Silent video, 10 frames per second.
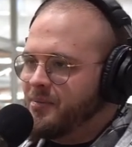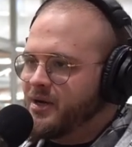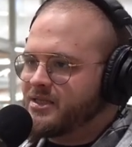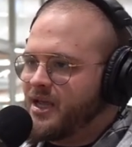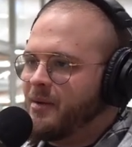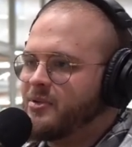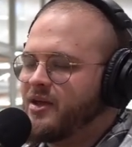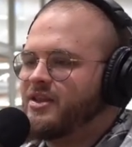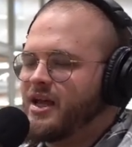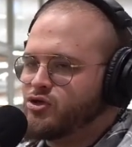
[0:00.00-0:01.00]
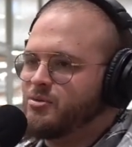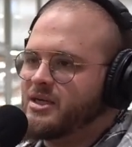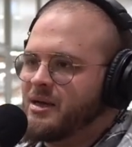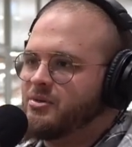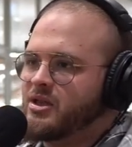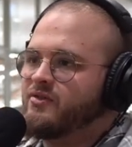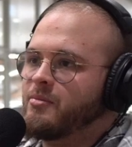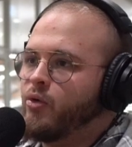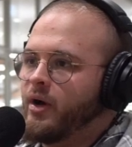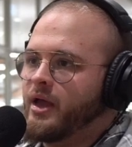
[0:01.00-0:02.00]
But it's like, I'm giving that extreme example to give a
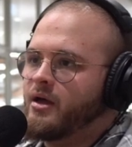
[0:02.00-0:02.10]
point.